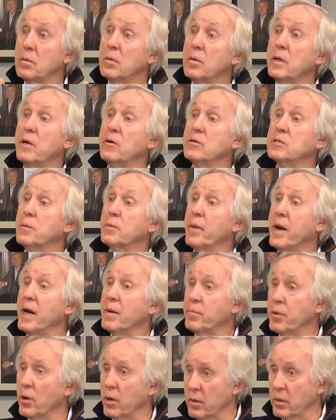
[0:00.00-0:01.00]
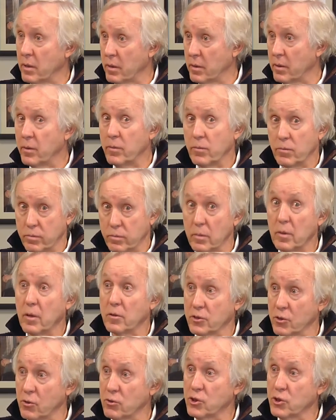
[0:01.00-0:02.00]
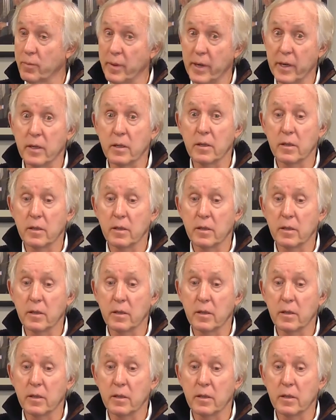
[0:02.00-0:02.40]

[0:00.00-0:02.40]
here's the bad part of social media.